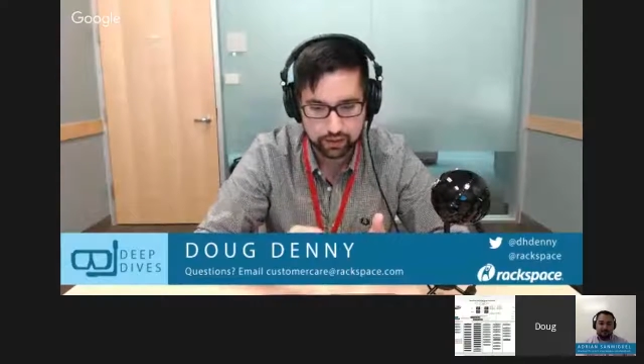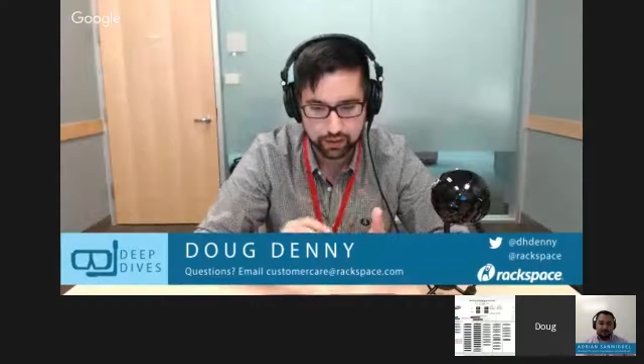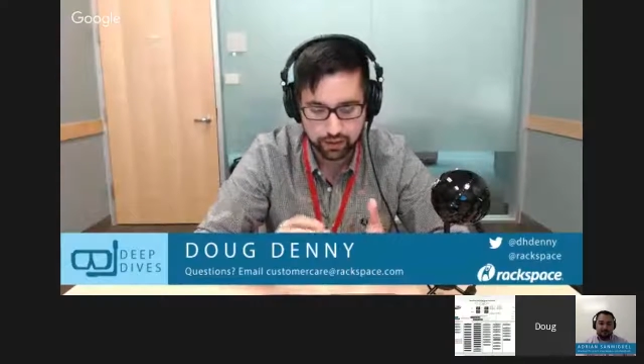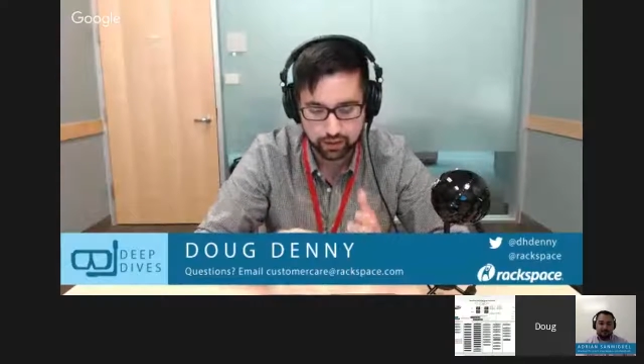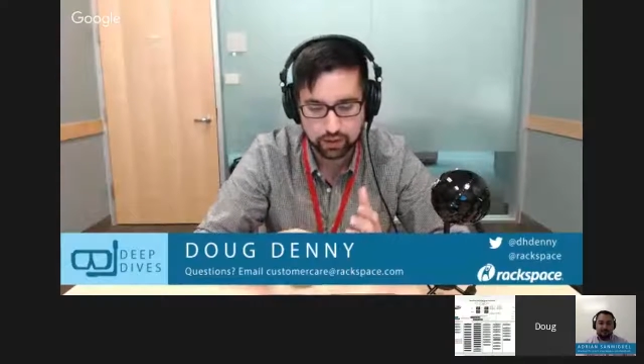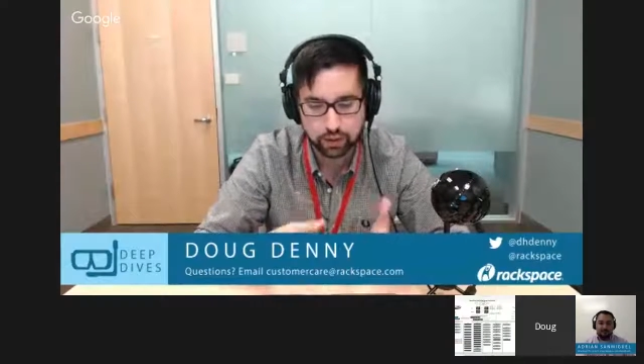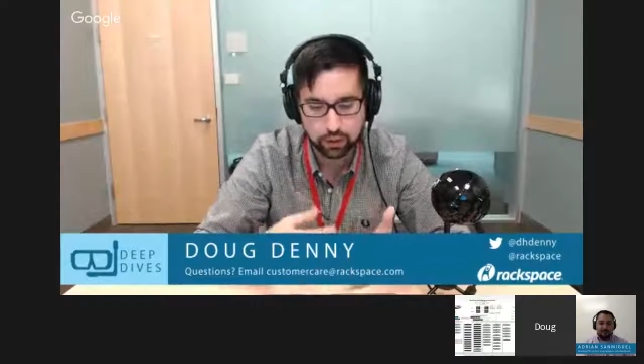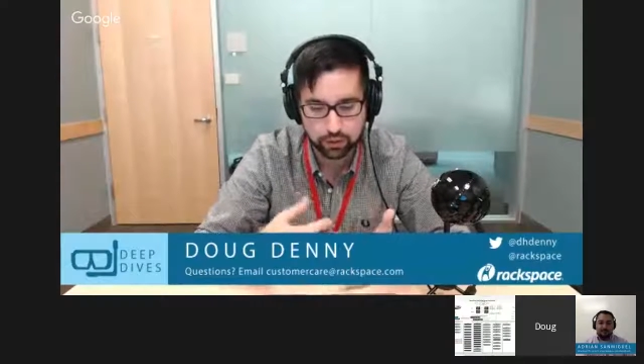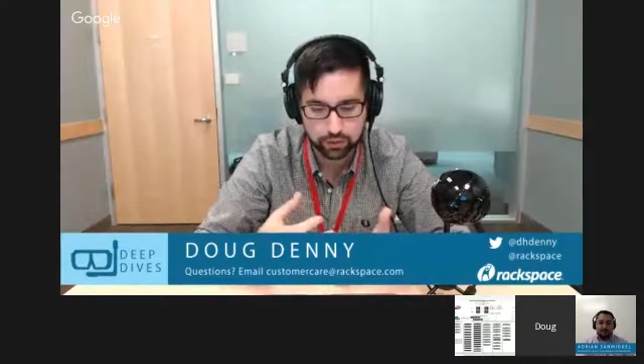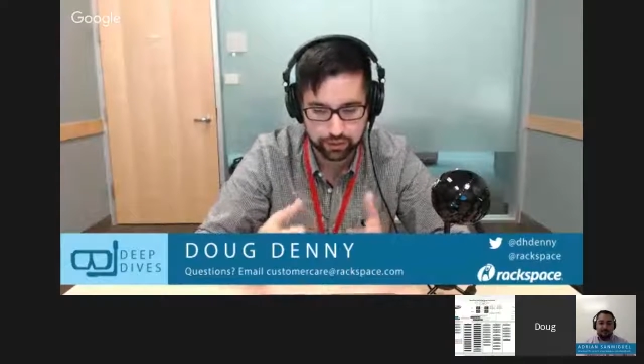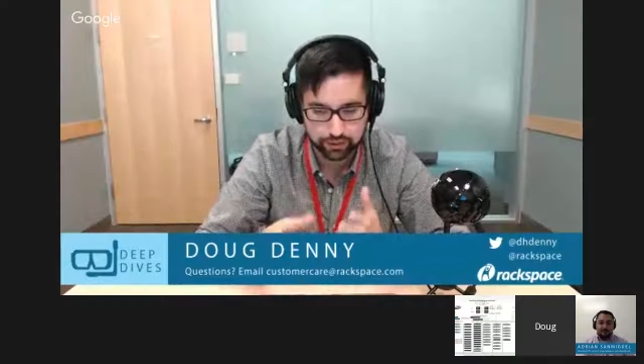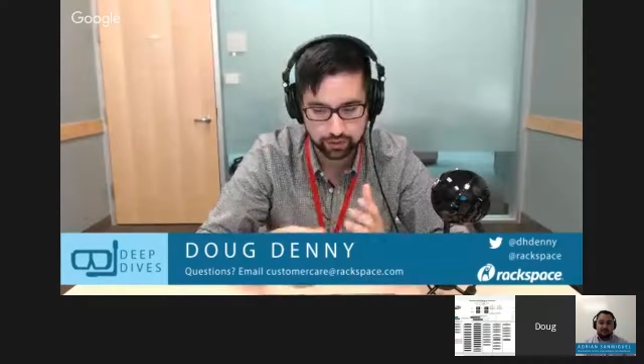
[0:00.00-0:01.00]

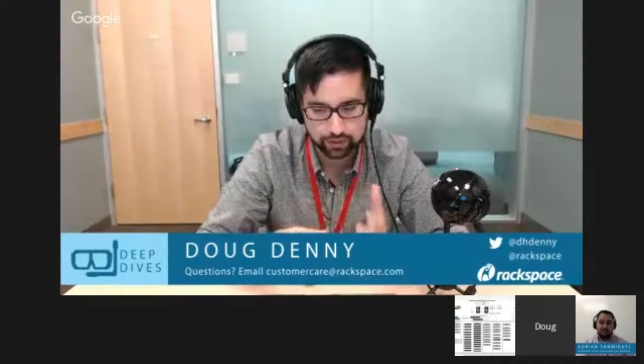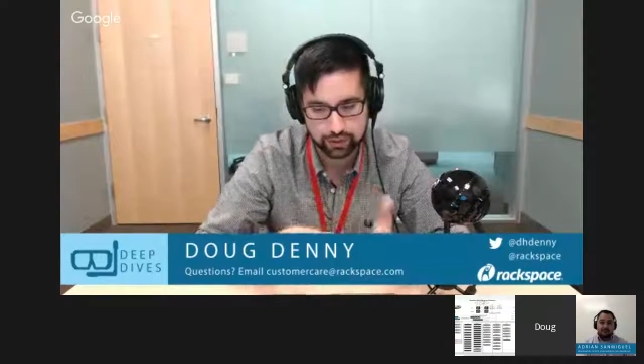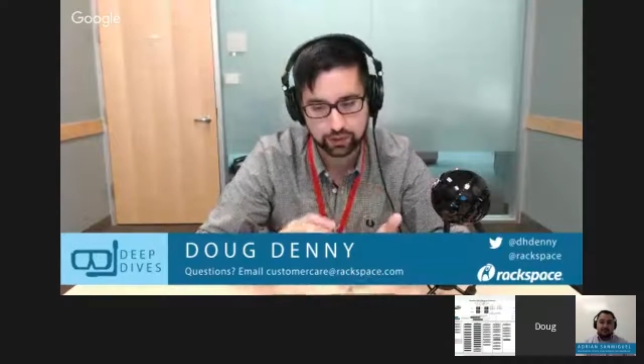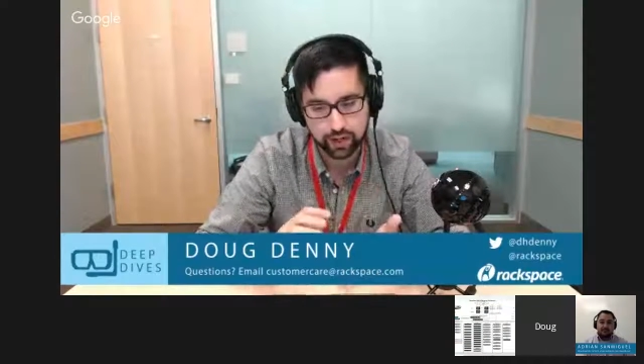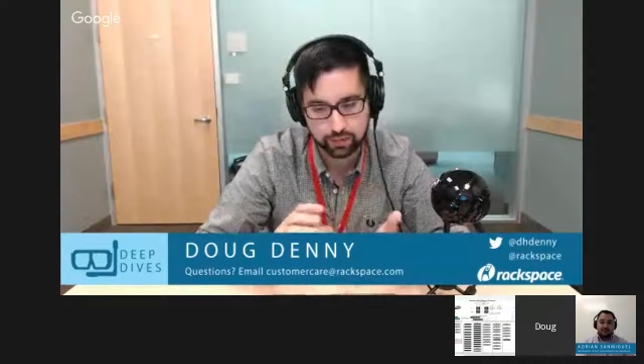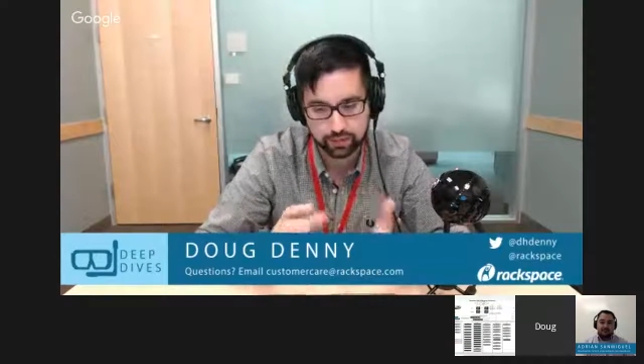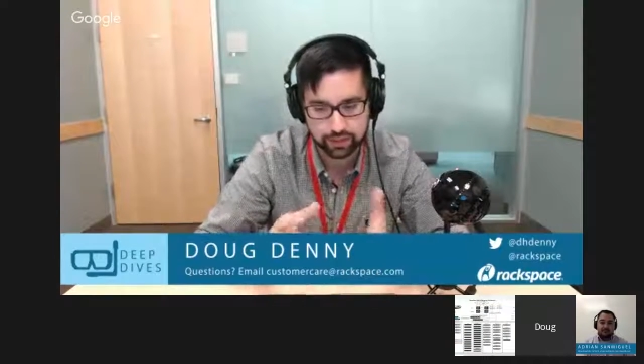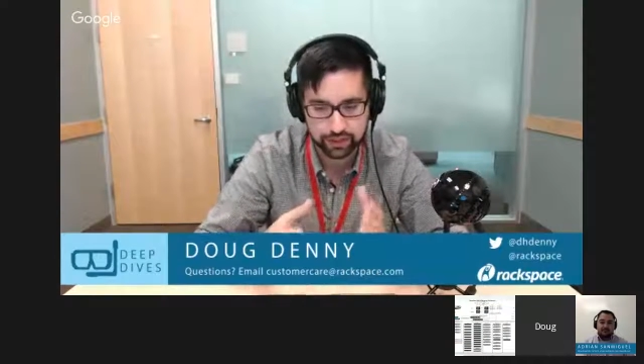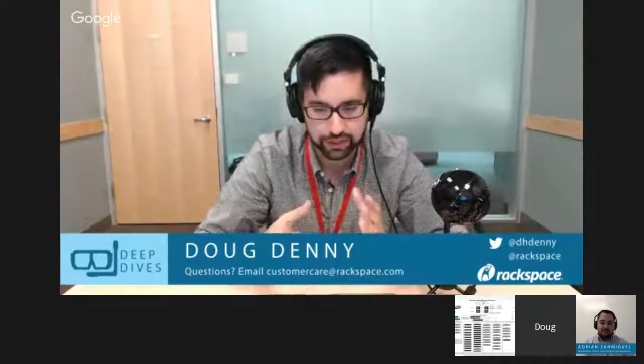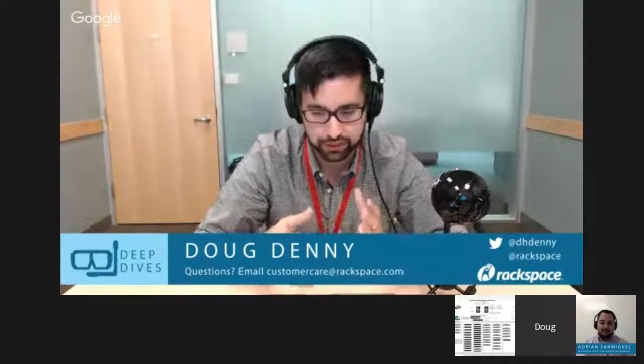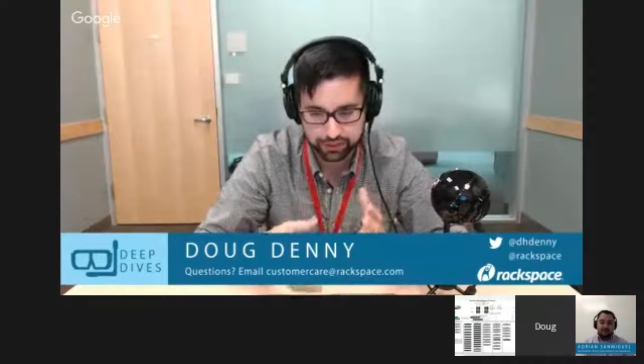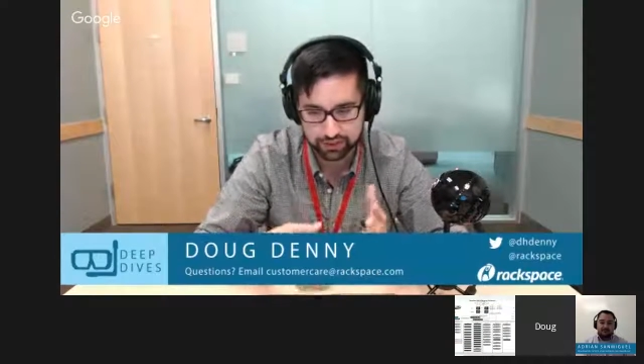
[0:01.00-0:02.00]
although their
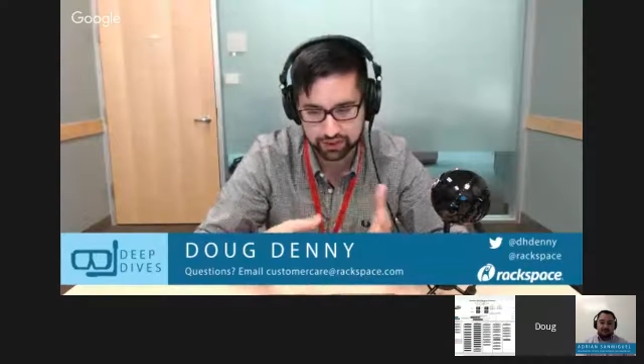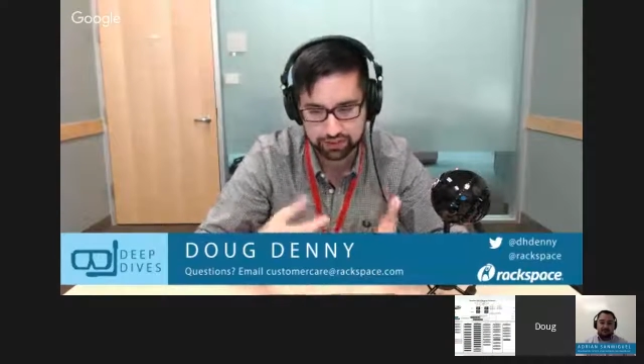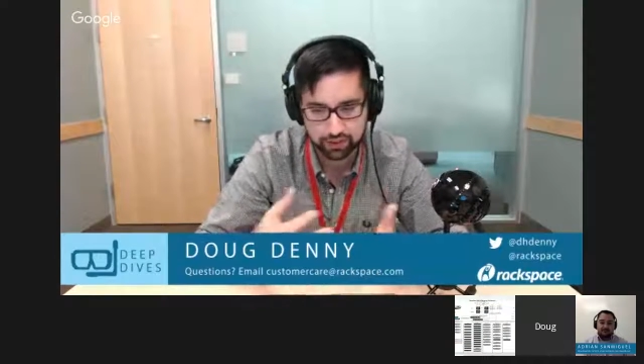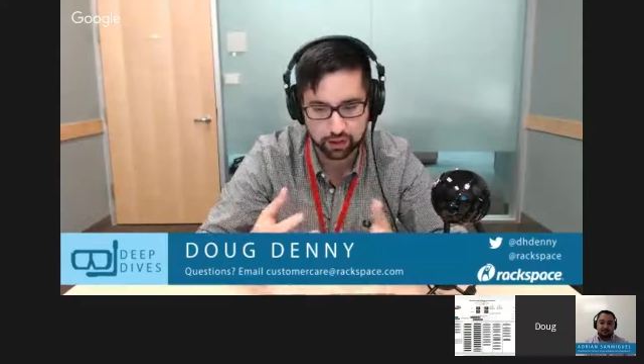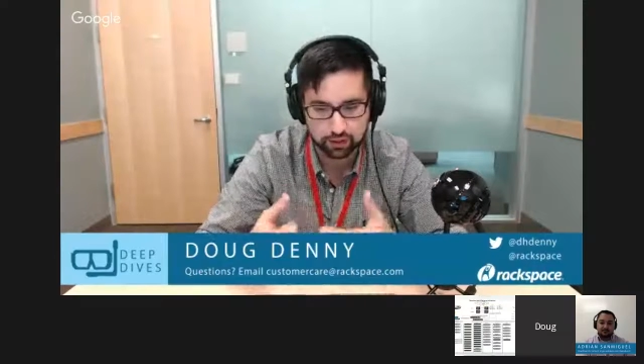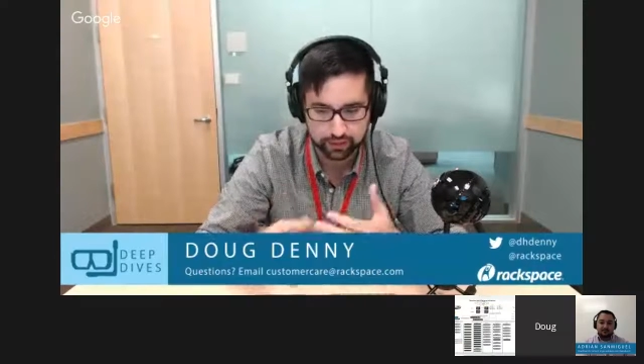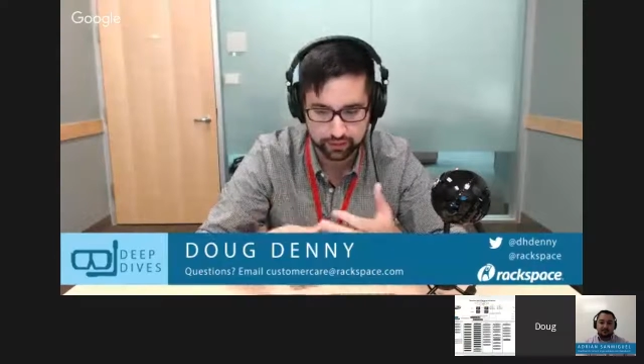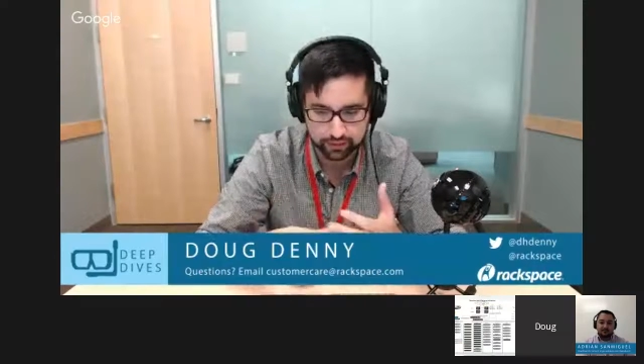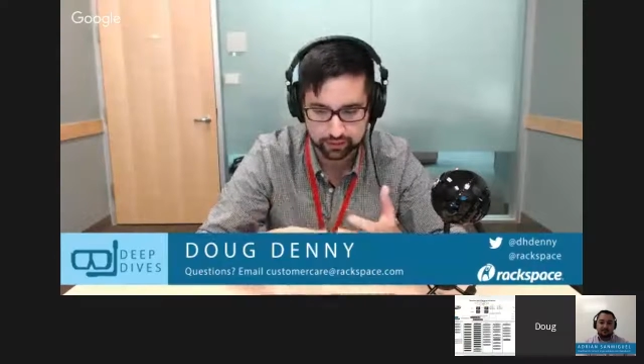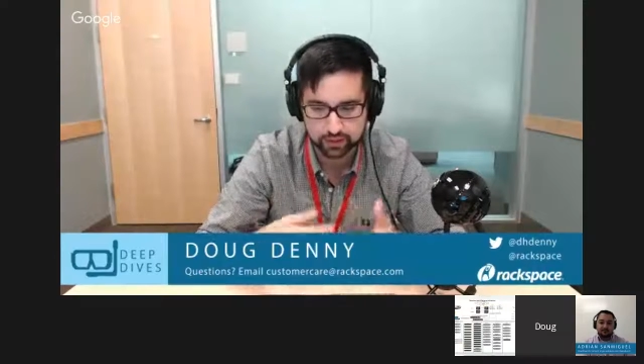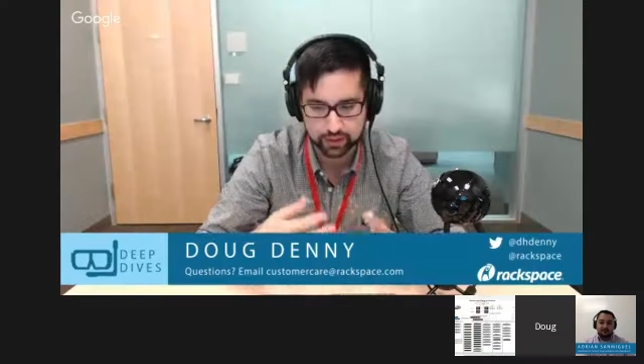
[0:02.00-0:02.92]
application is evolving